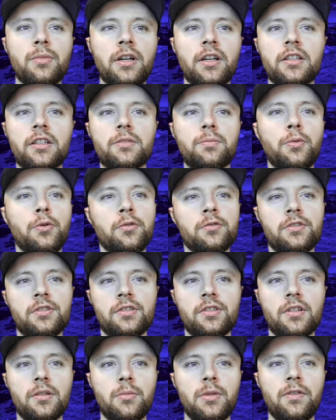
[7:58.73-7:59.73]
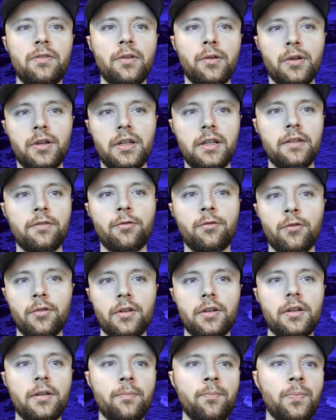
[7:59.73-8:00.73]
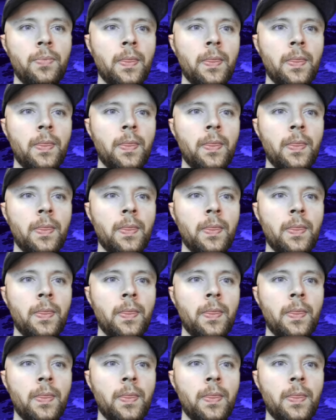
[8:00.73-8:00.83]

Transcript: my experience is going to be very different.